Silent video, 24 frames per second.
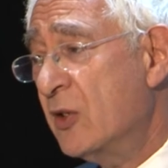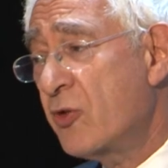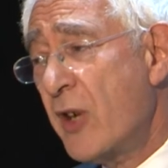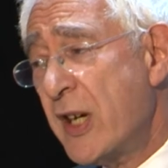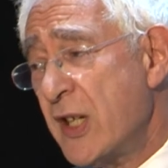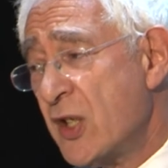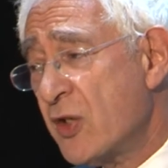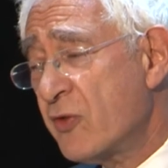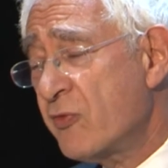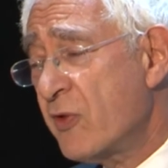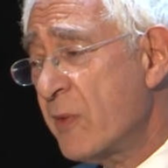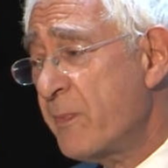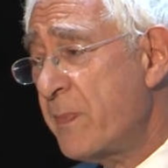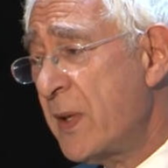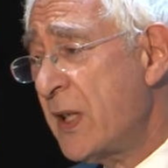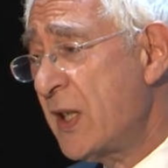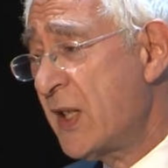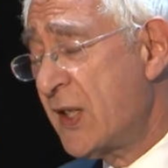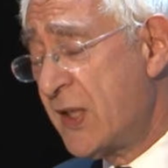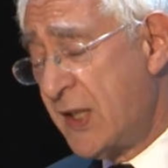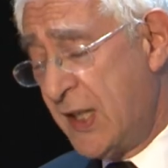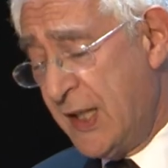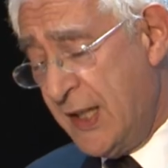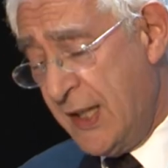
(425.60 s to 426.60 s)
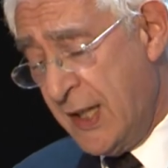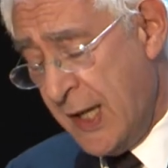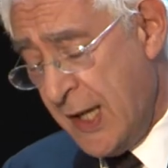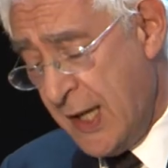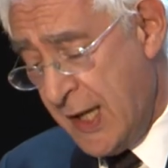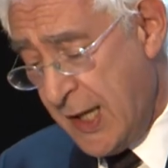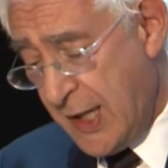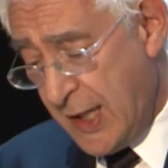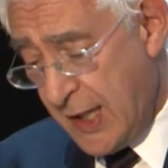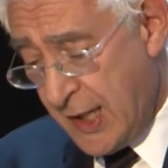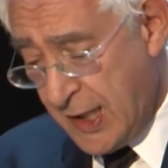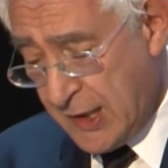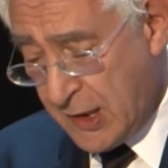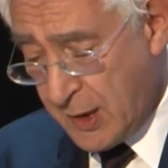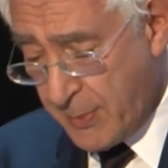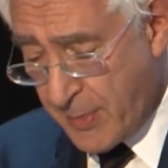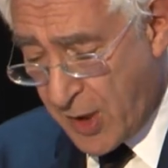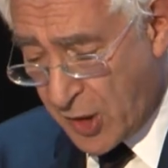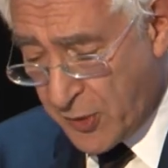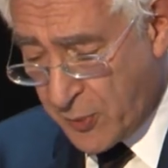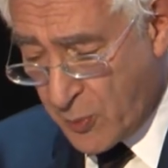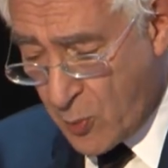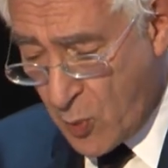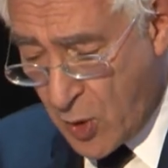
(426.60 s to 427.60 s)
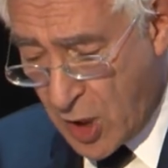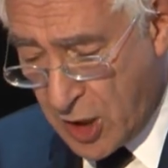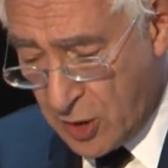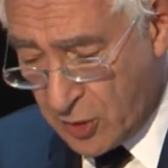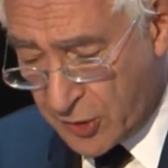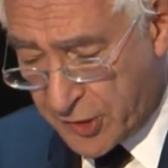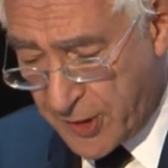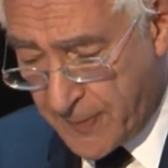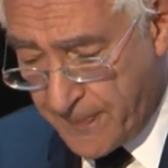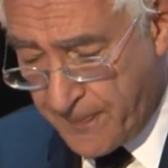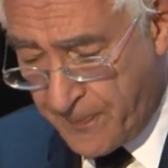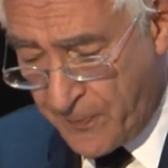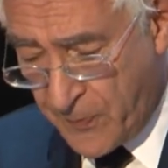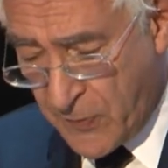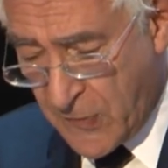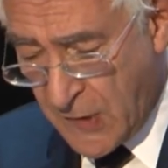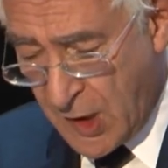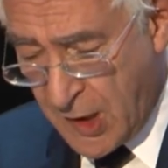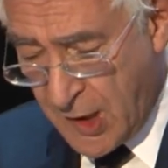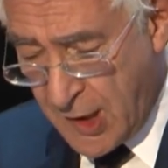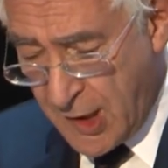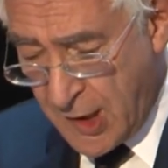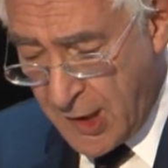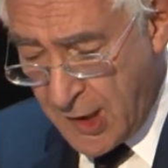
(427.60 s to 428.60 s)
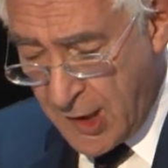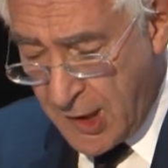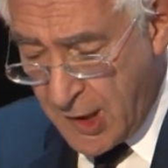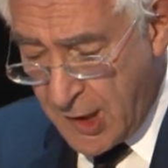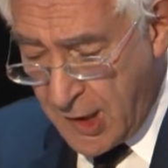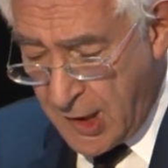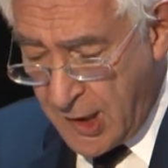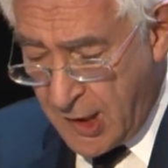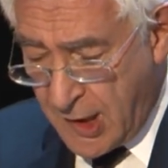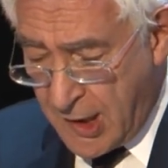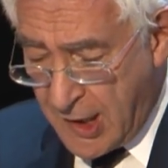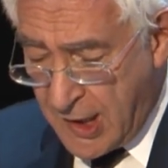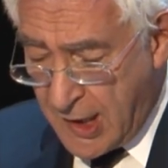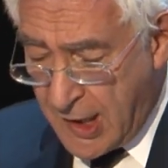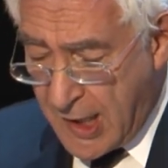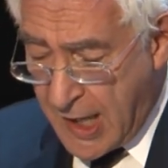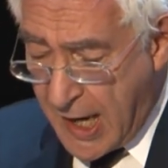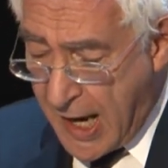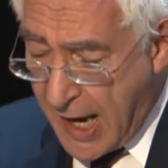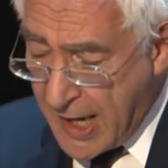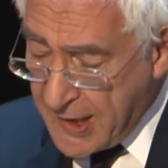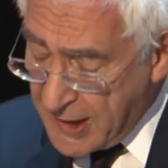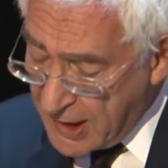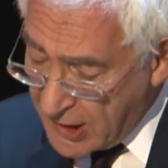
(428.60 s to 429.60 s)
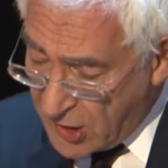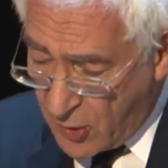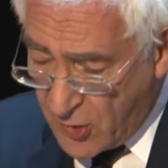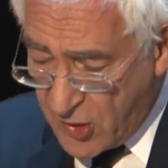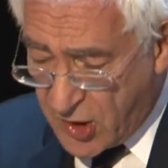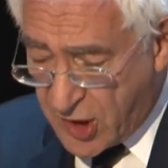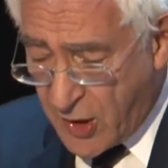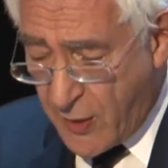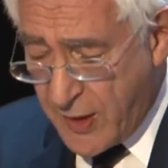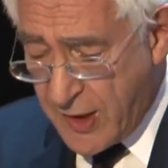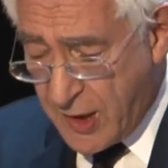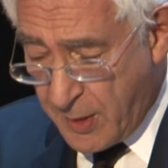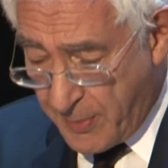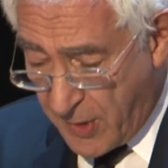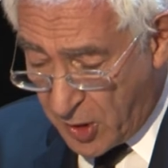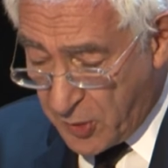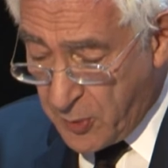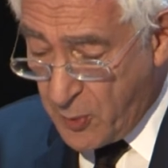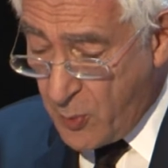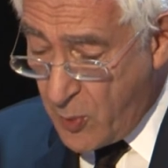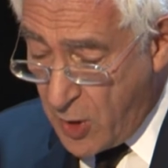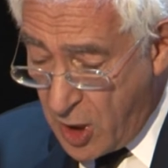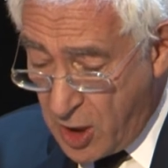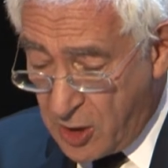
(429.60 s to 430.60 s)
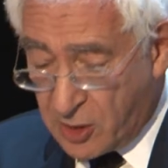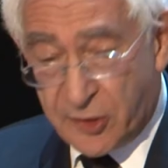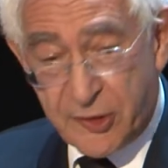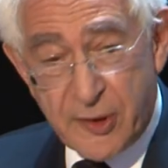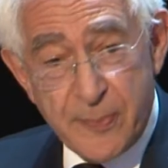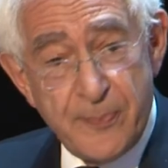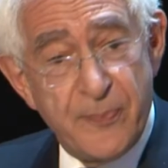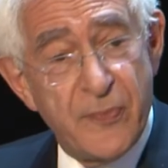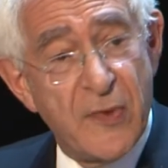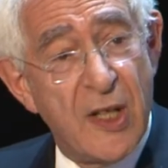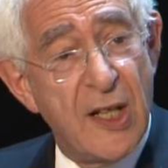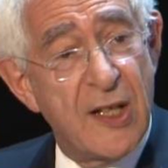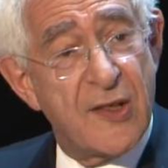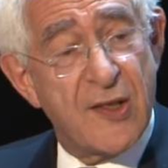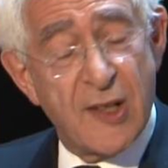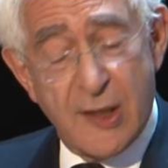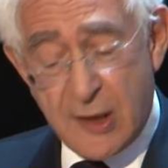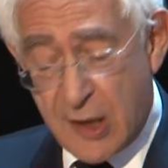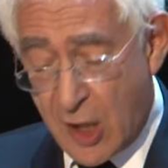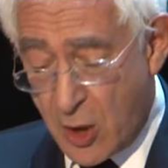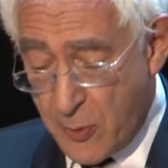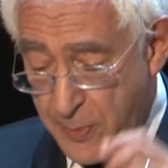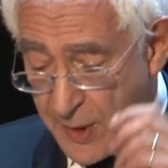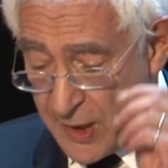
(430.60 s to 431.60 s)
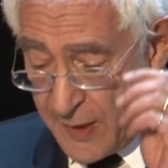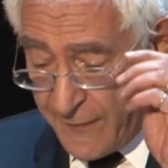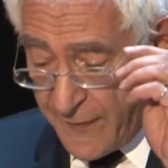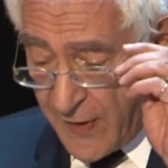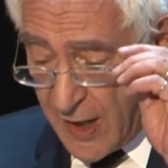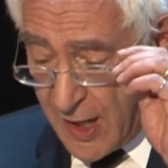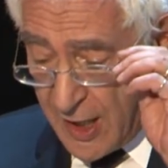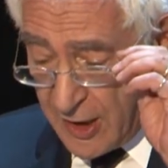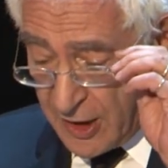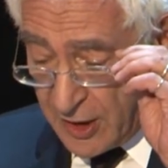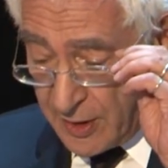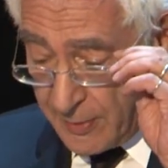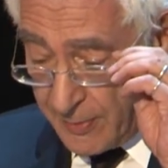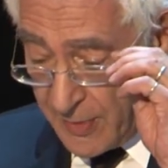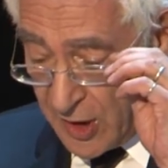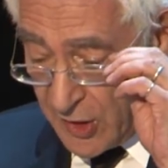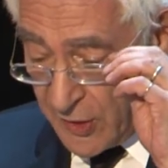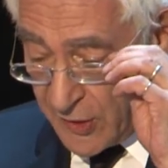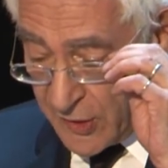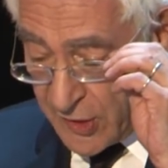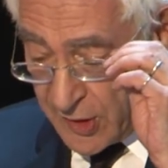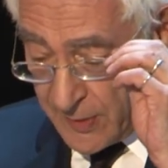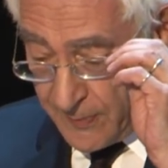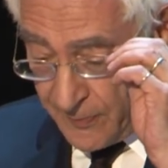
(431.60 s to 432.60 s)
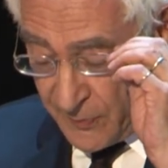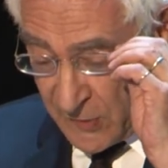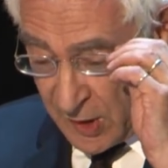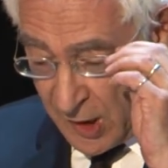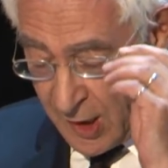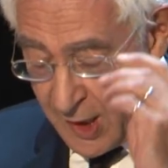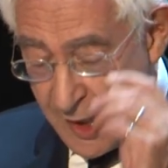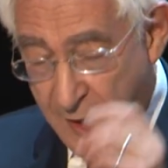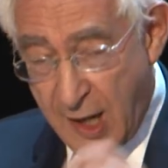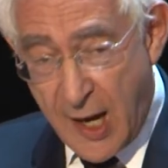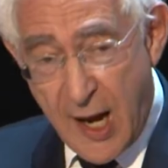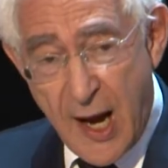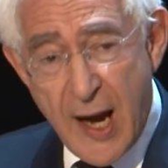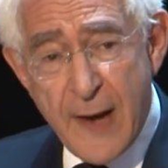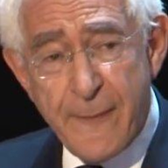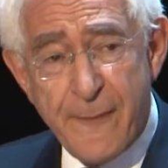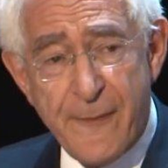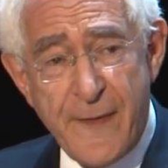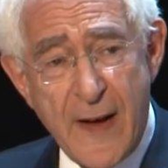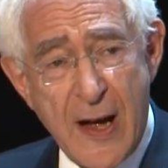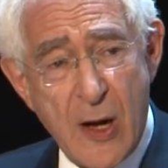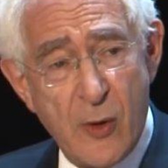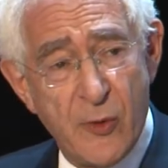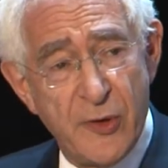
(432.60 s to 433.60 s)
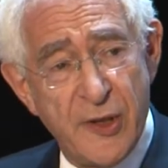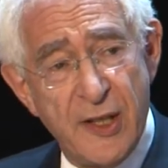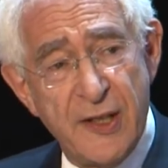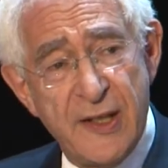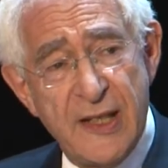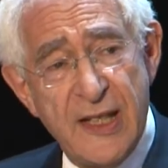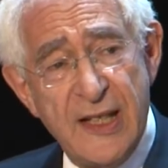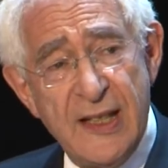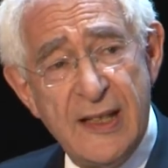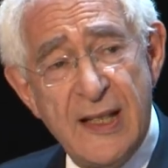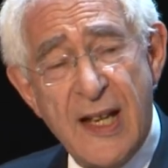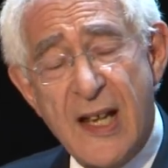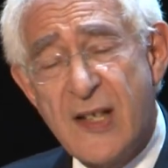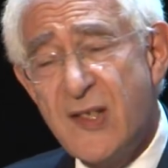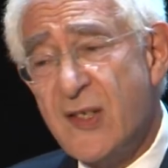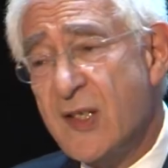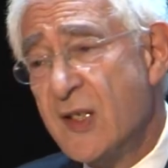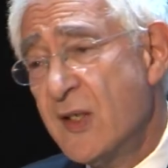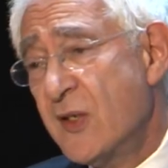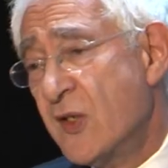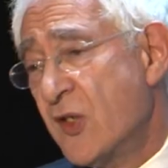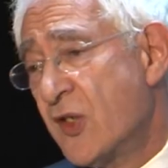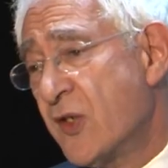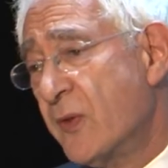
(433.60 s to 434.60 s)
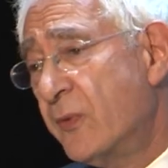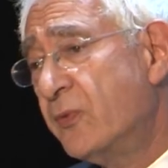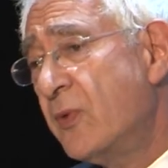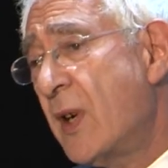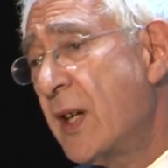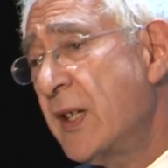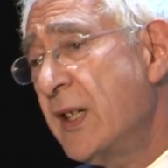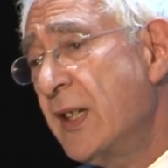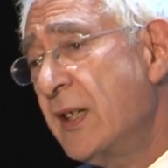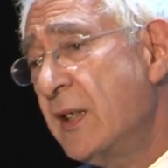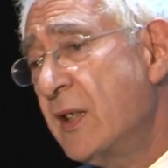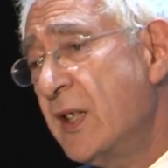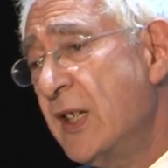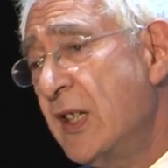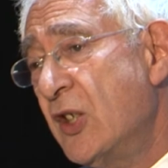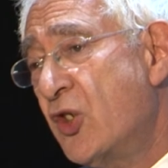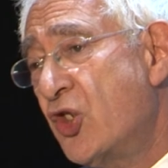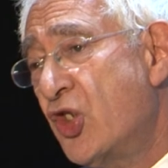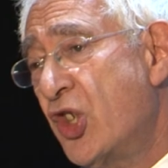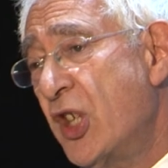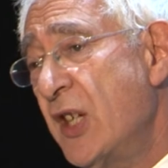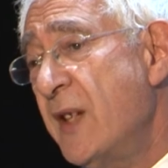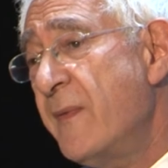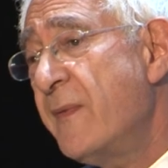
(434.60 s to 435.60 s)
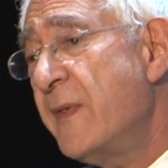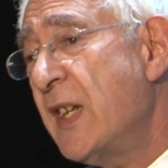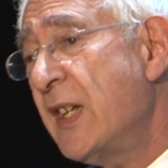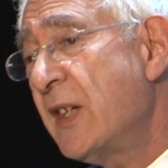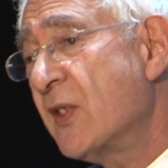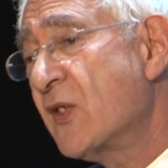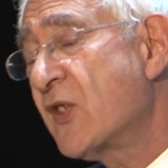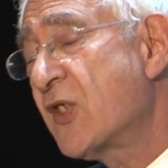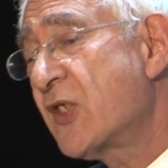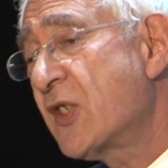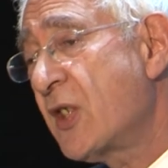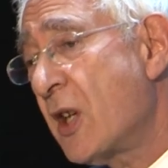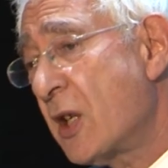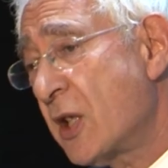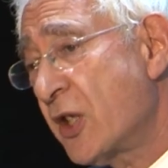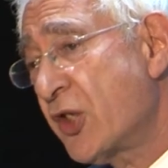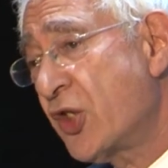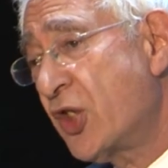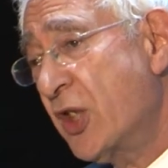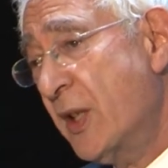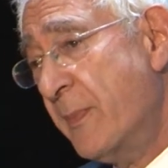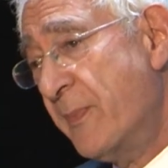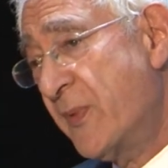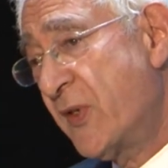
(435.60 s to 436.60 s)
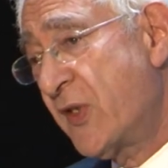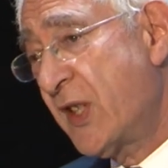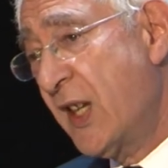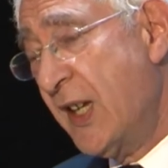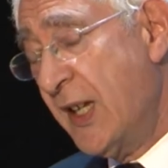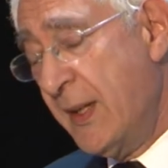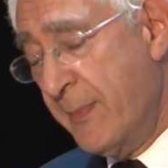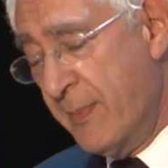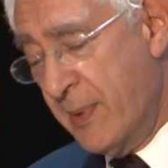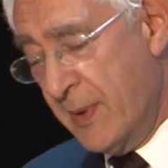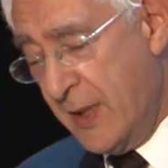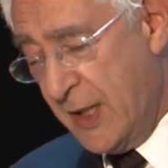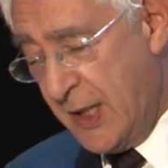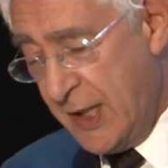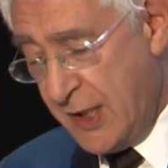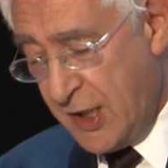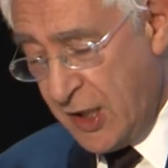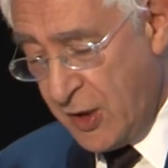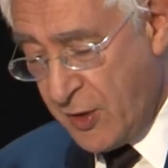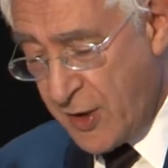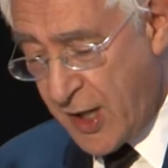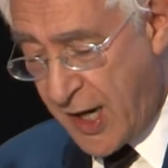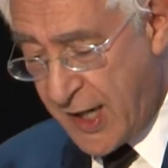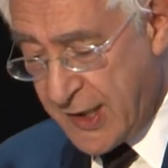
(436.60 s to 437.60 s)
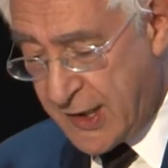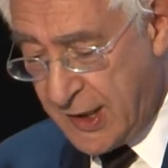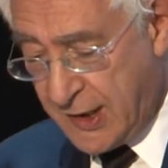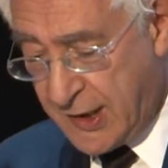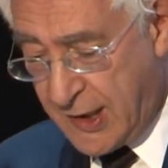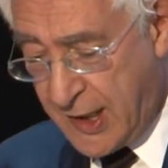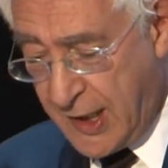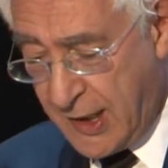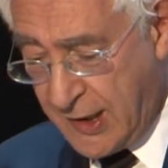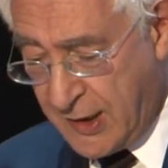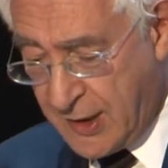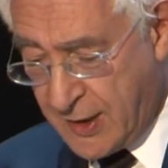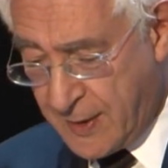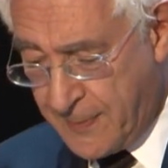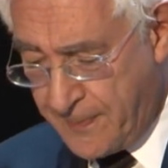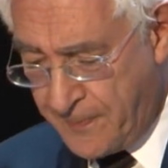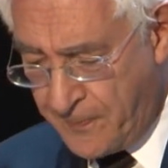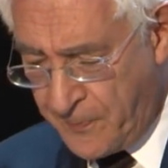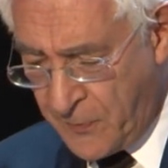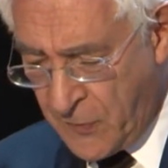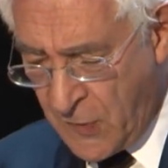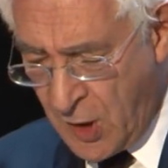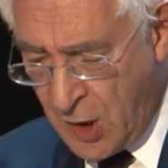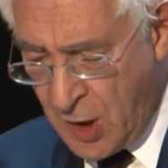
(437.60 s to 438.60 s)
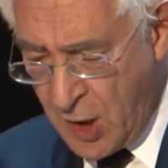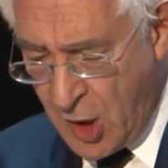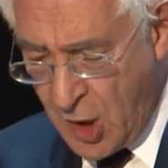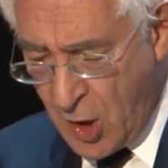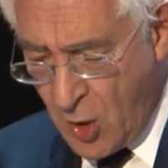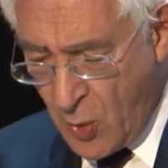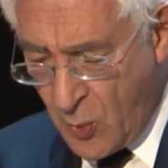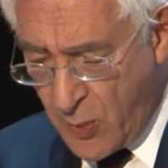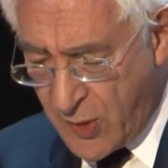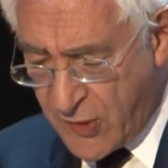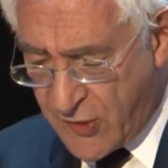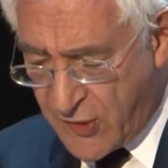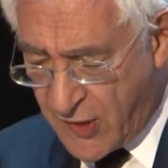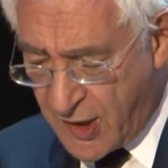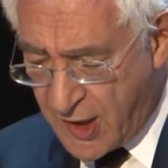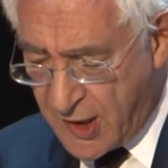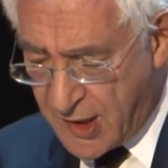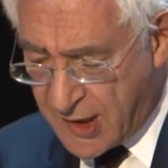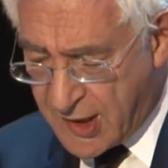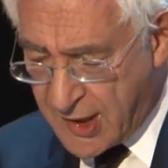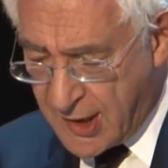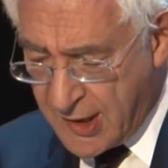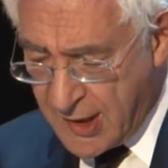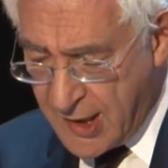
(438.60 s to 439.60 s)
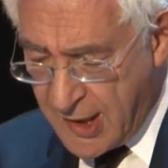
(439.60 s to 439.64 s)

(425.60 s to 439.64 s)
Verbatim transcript: greater rapidity in the modern world. And they do so in the modern world. It's a global environment. I found that the lessons of running the Chevening Scholarship Scheme in the United Kingdom was that